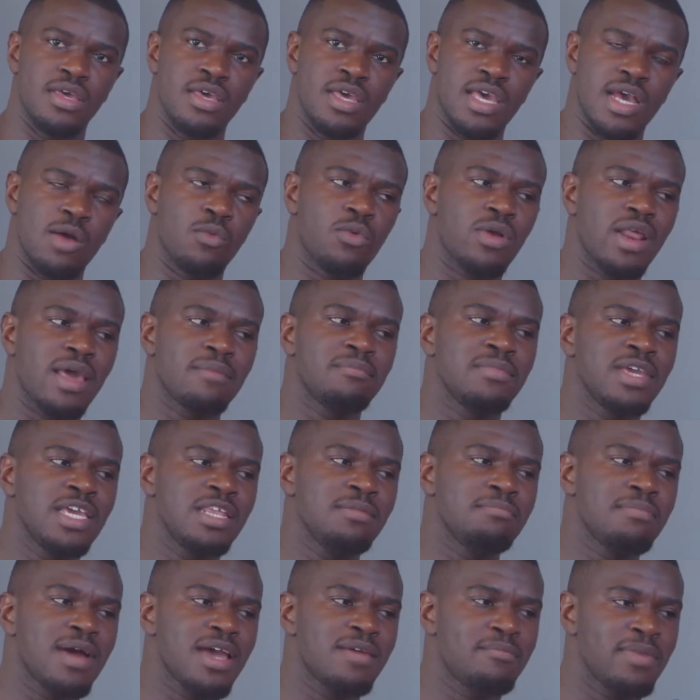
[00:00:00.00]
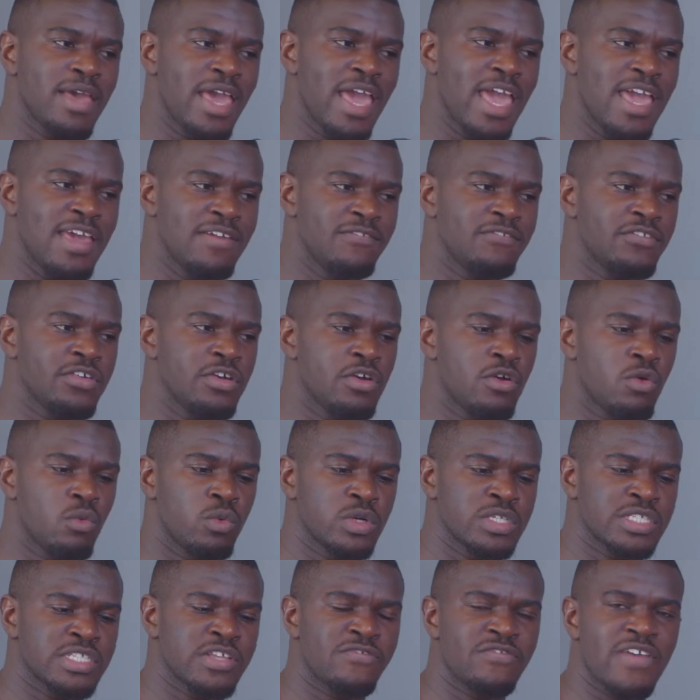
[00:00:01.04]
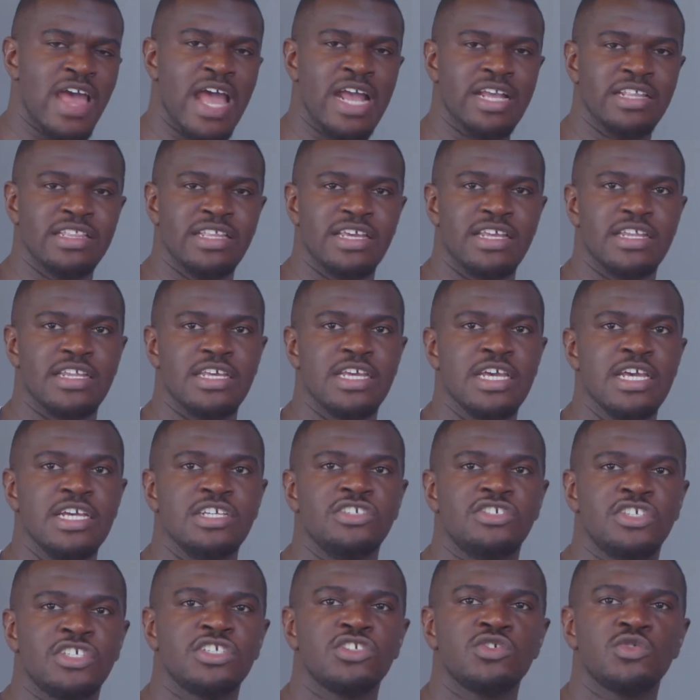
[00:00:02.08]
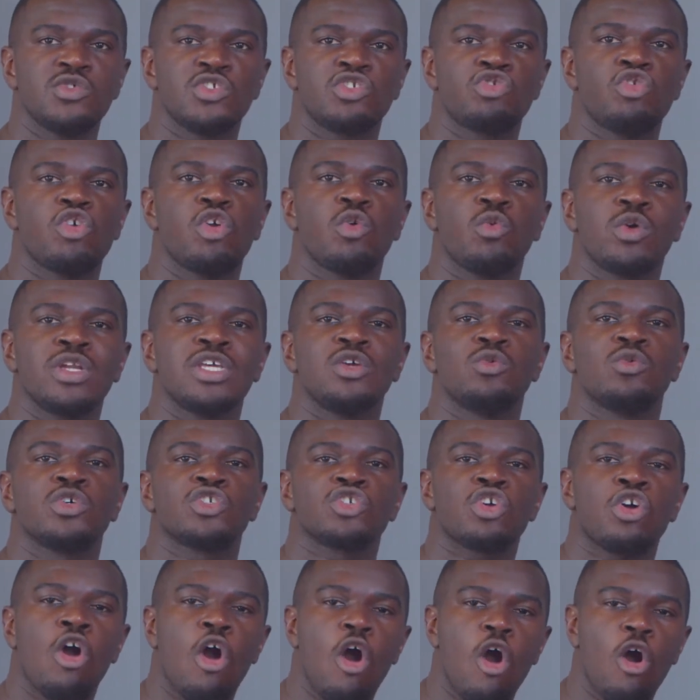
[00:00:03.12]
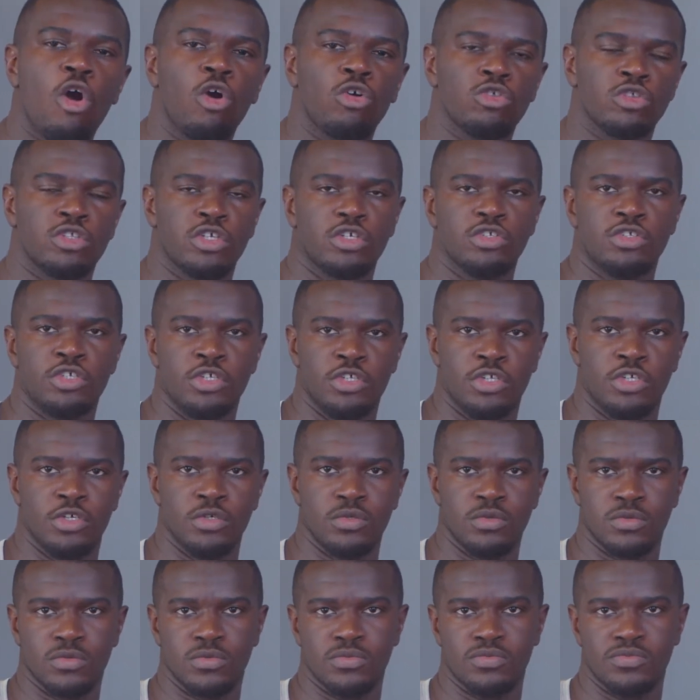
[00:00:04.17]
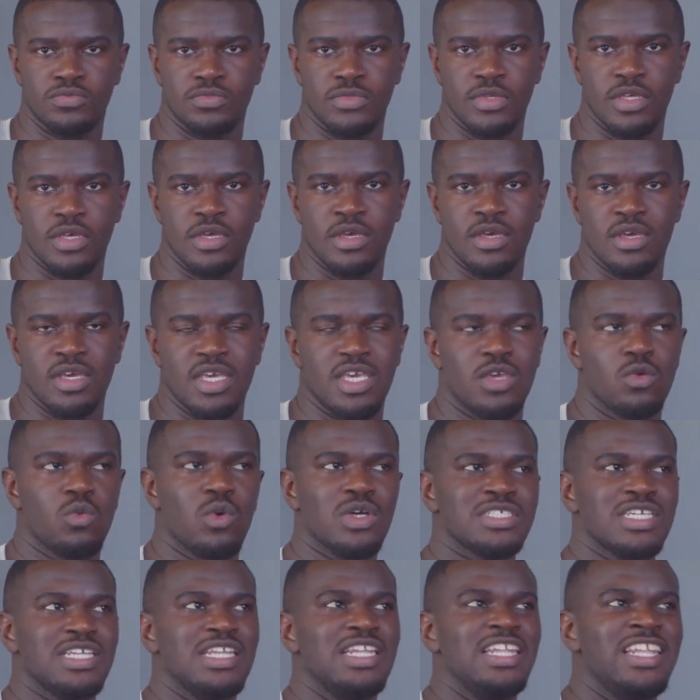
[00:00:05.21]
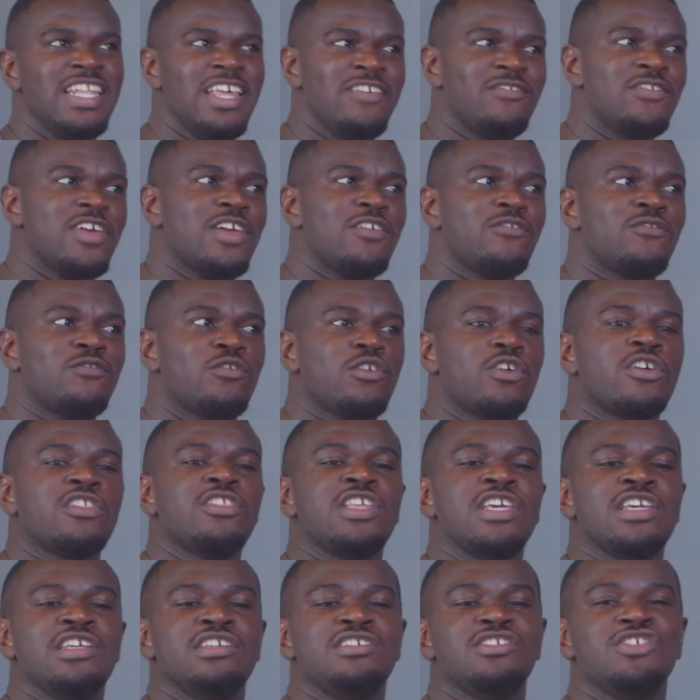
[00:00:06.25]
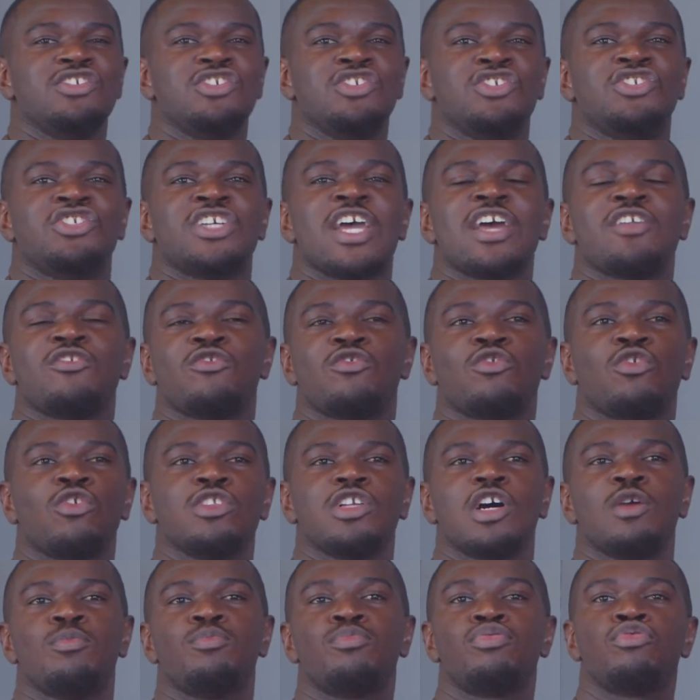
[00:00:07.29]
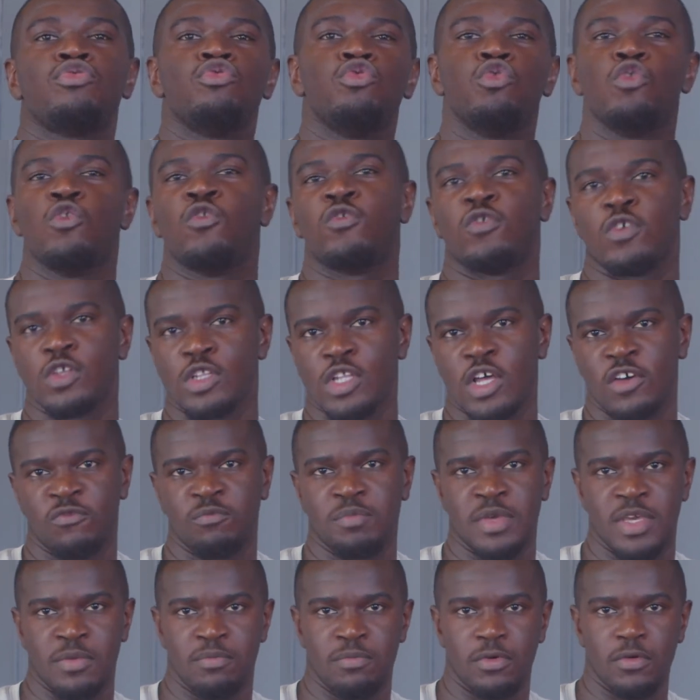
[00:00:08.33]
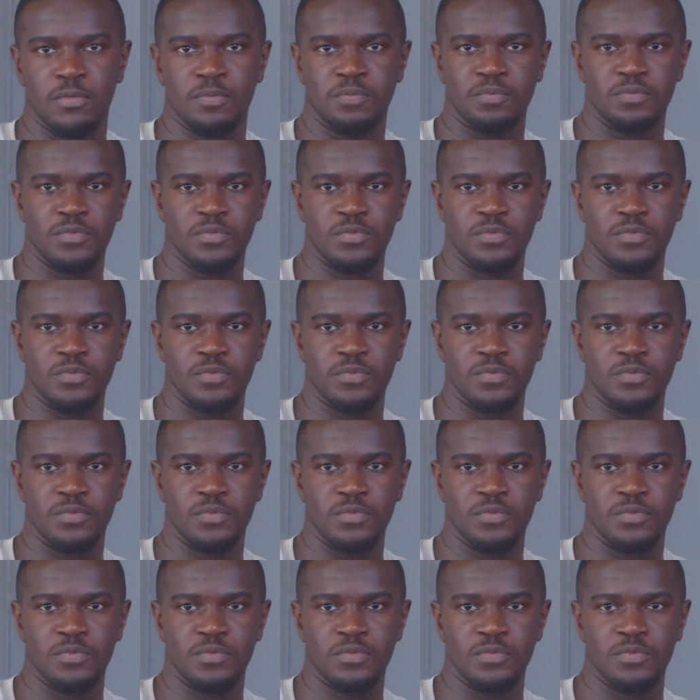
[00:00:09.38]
And what I mean by behavior was the fact that Jesus was doing what he was called to do. He wasn't living for the general approval of people.